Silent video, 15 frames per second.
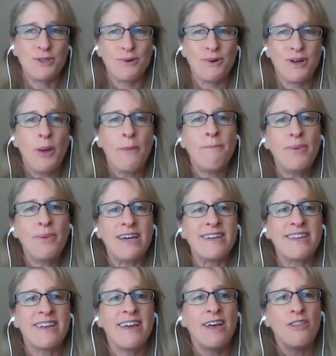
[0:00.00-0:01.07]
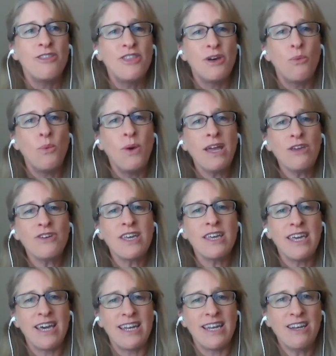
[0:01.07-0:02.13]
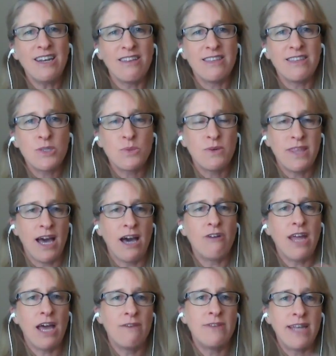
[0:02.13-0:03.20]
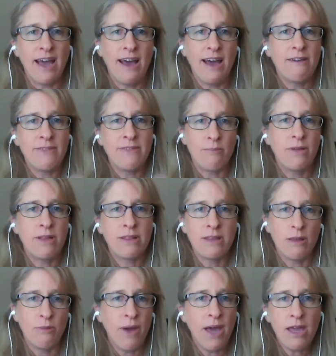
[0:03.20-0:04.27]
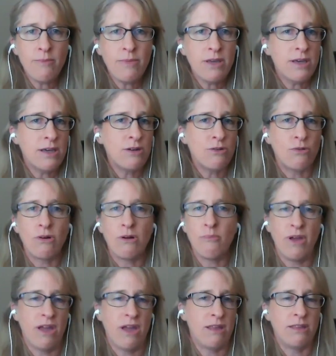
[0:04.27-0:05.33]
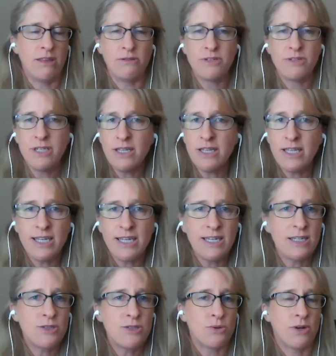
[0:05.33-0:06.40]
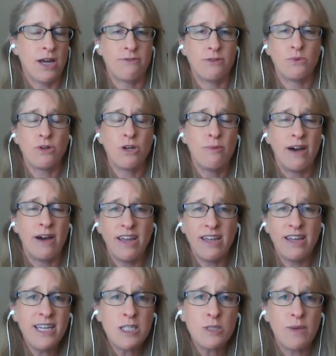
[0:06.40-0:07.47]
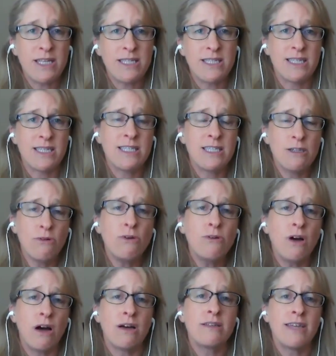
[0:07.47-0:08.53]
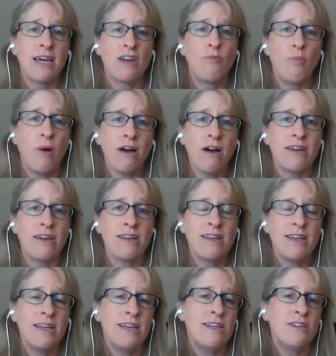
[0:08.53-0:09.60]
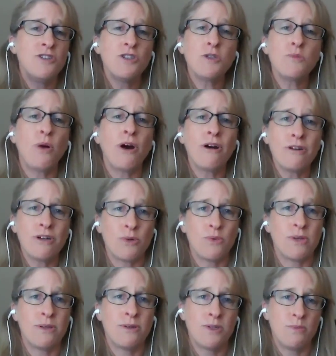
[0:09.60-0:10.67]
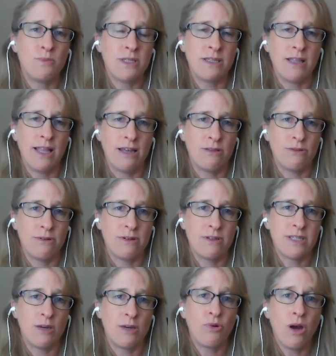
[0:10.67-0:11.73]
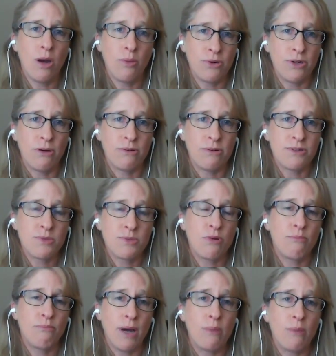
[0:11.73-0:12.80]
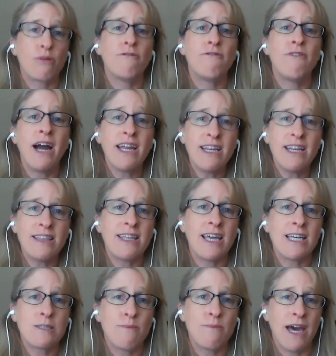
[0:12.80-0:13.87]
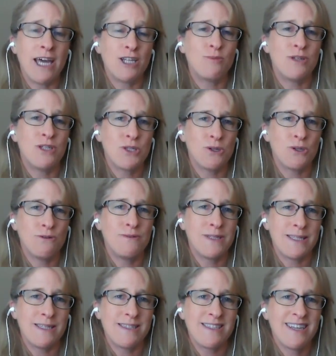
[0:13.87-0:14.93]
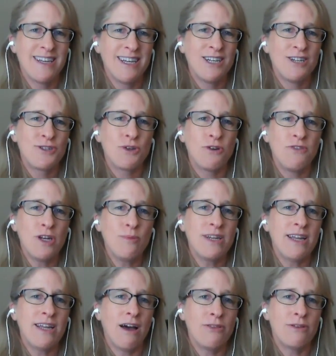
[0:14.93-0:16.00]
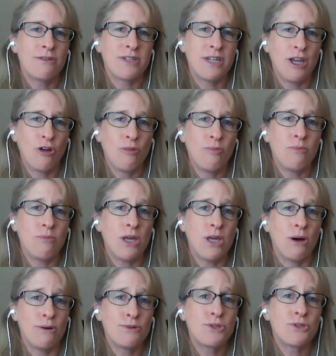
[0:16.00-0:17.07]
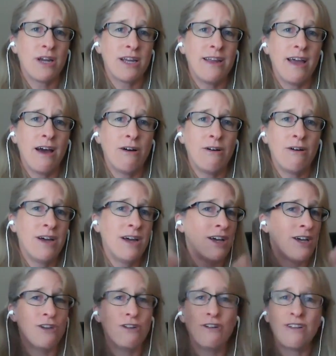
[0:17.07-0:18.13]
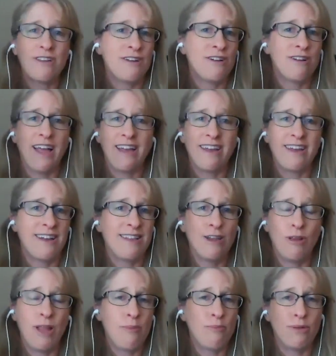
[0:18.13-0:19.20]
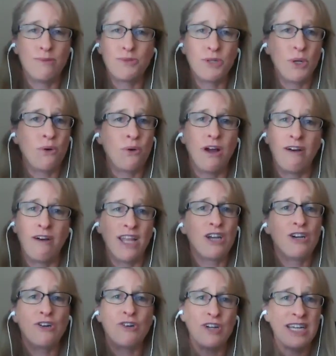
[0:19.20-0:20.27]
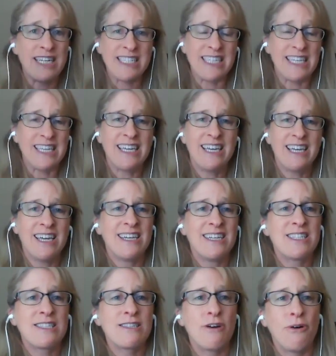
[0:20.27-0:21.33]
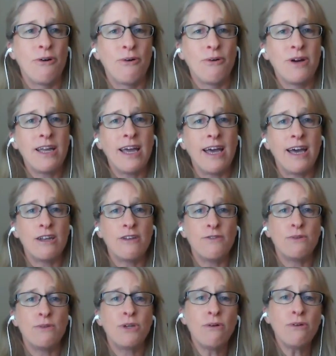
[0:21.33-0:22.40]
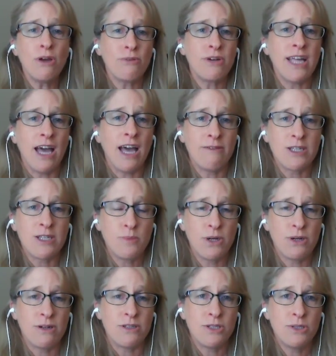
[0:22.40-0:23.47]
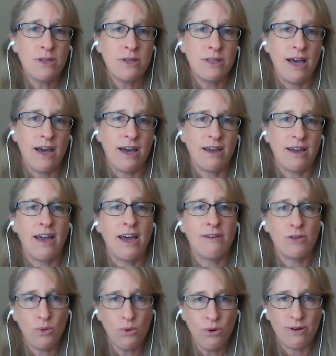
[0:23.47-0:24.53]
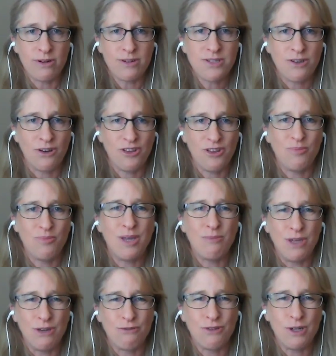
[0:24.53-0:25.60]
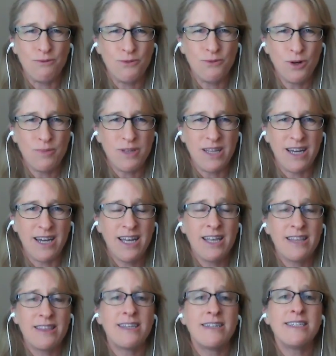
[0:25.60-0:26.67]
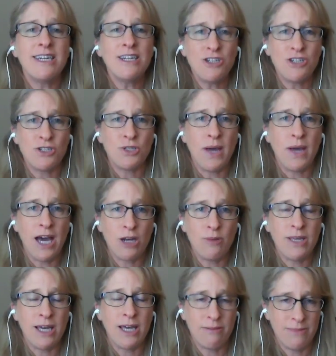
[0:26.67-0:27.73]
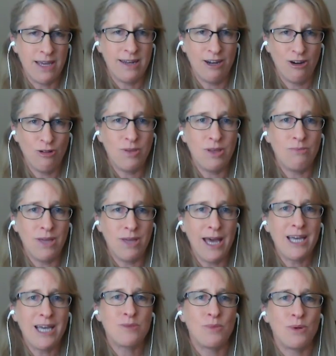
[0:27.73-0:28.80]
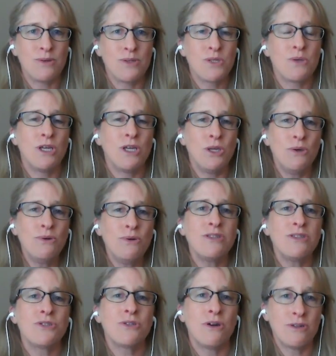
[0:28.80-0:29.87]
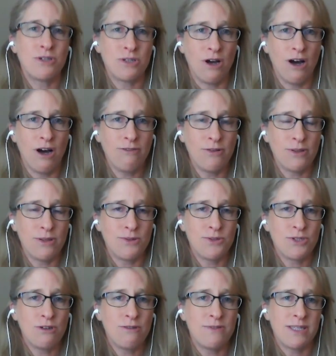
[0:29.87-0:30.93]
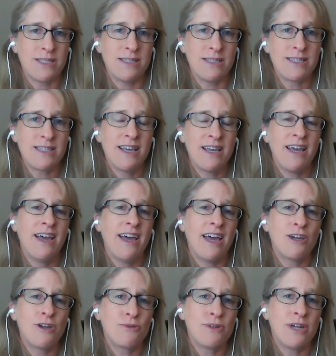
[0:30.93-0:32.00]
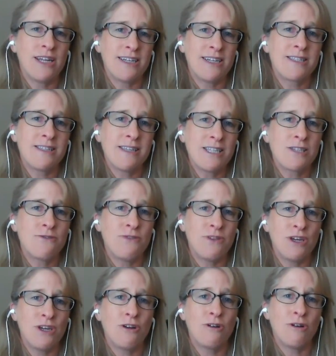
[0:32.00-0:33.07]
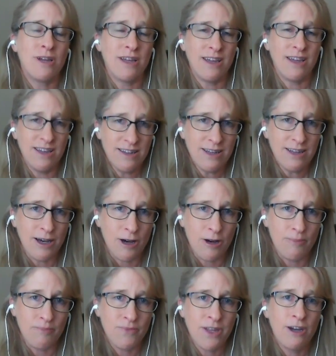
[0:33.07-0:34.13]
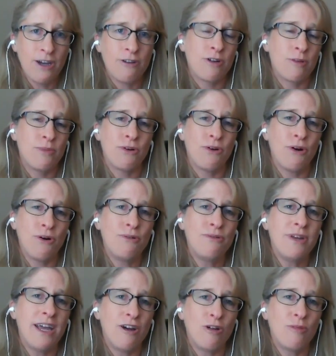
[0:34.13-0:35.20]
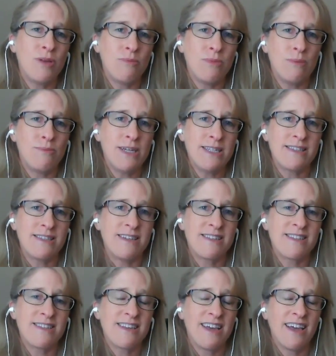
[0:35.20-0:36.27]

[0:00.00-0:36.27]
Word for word: too but the way you can get in on this without having to have that monthly payment or pay the utilities or have to worry about any expenses zero cost out of pocket is just partner with those busy landlords and property owners by providing the guest management services. So if anybody out there is an Airbnb host right now, you're, you're like little light bulbs are going off like crazy. So, and if you don't already have experience doing that, I have a course called the B&B Freedom Formula that teaches you how to become that Airbnb expert so that you can start to offer those services and create a six-figure income from your own Airbnb business.